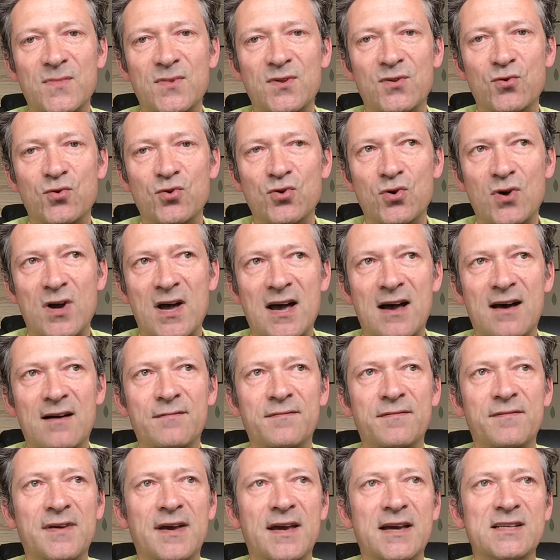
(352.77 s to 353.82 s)
You
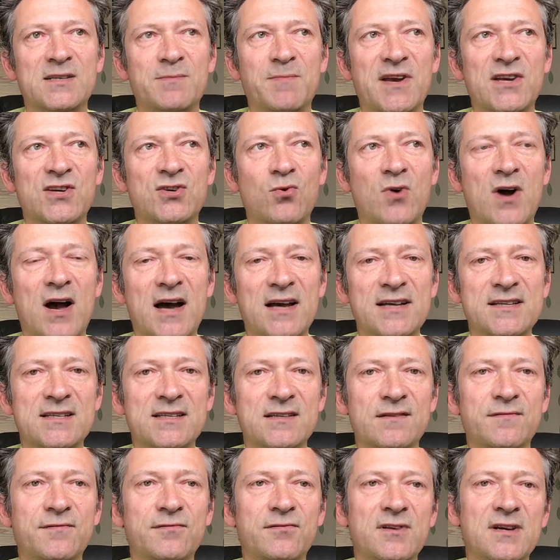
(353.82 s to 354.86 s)
have special
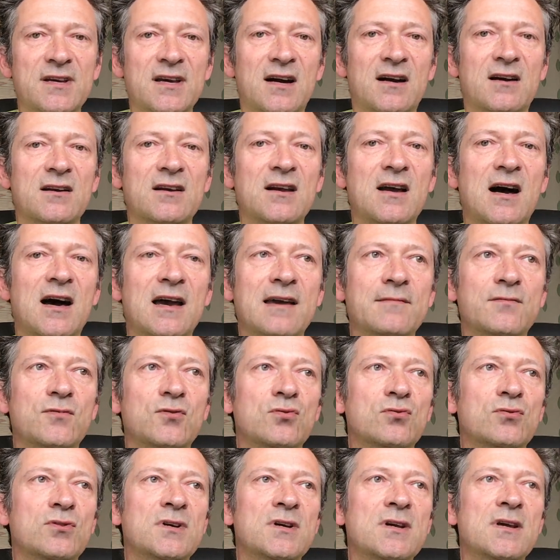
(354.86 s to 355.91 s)
acid-free
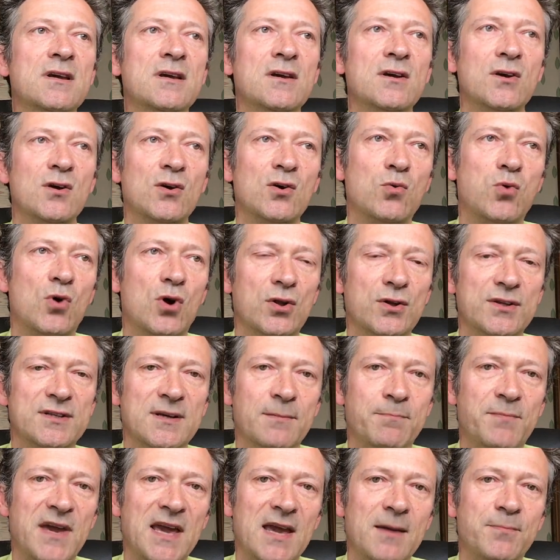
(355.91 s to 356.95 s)
archival quality
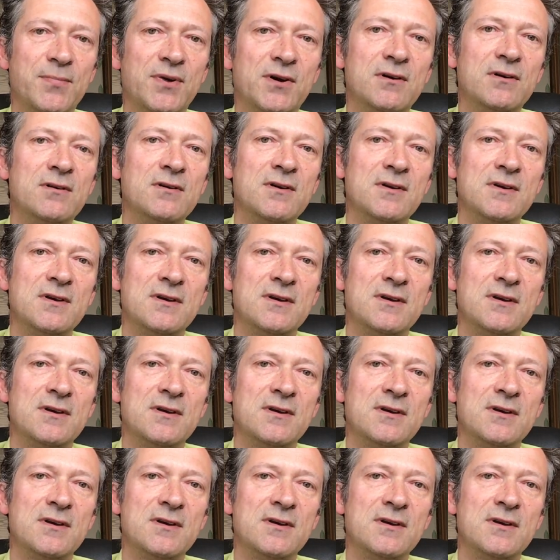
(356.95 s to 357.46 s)
paper,